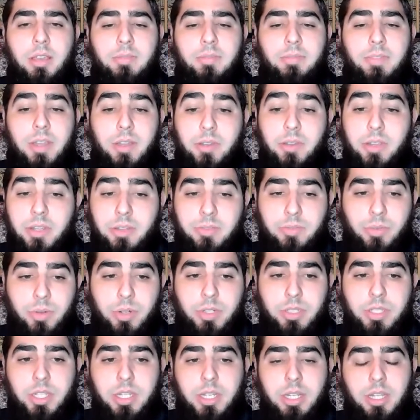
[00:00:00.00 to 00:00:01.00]
very
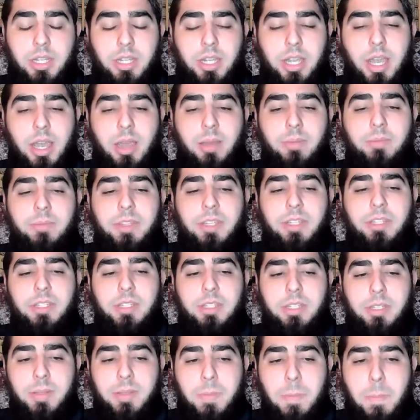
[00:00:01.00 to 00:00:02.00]
unfortunately,
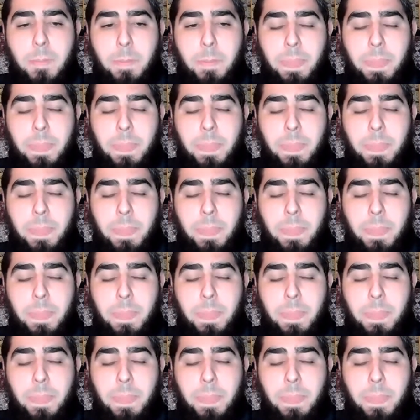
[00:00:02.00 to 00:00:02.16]
obviously.